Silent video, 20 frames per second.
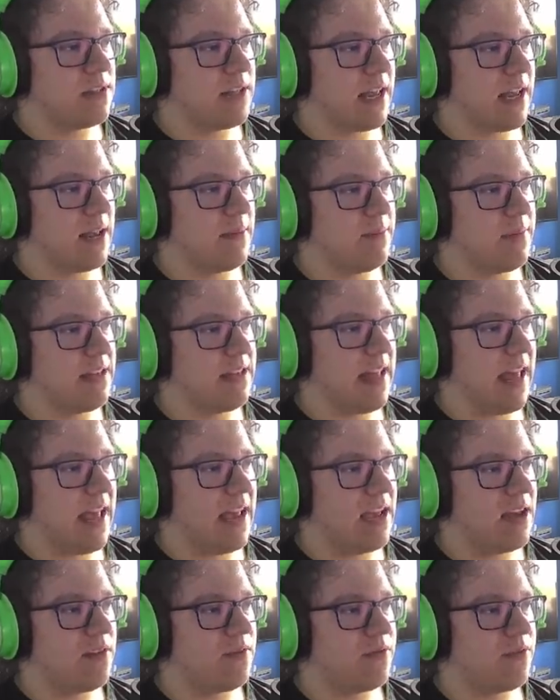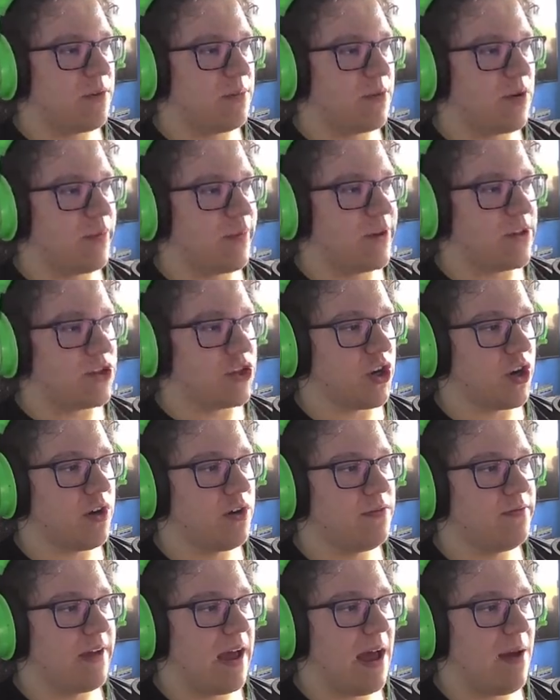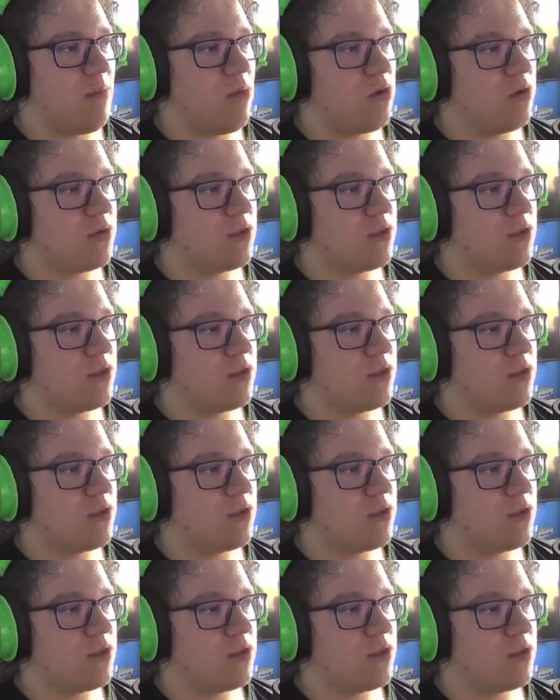they can be taken from the reserve ammo.